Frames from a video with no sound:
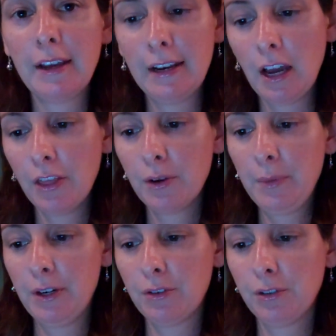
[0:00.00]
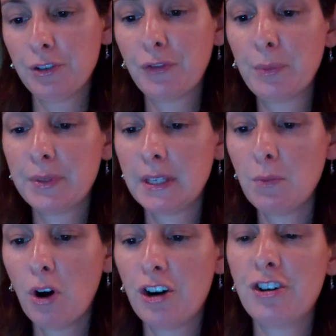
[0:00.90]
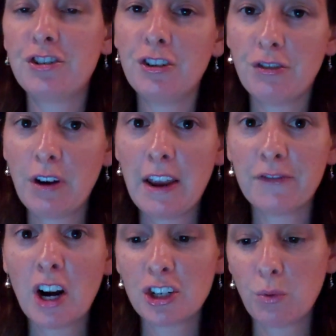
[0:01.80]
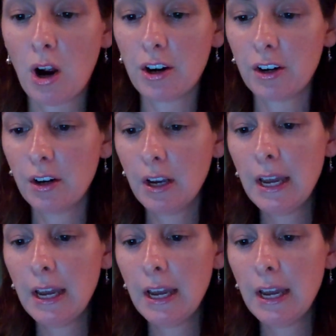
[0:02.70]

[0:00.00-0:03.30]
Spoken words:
and other minerals from seawater to create fresh water.